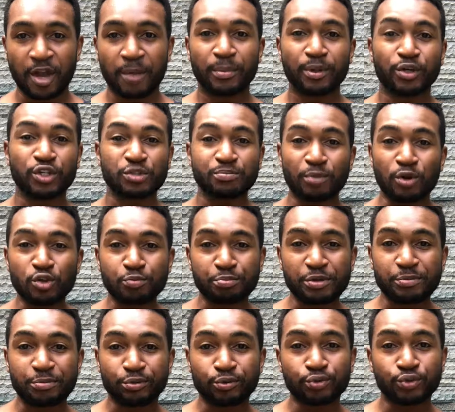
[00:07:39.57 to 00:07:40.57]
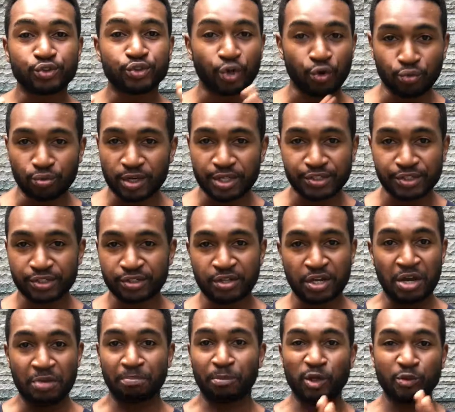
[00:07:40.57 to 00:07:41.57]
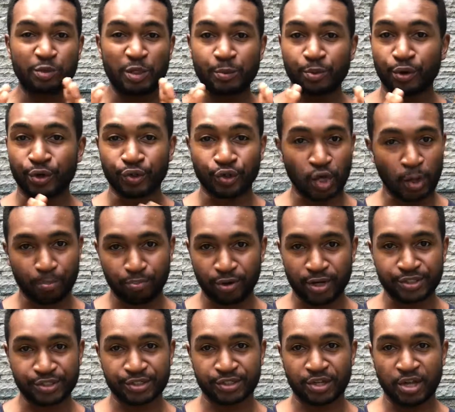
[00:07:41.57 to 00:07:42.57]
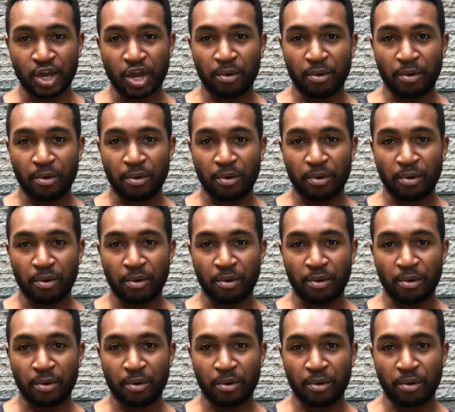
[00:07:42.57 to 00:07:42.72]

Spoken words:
because most people don't listen, most people are not present,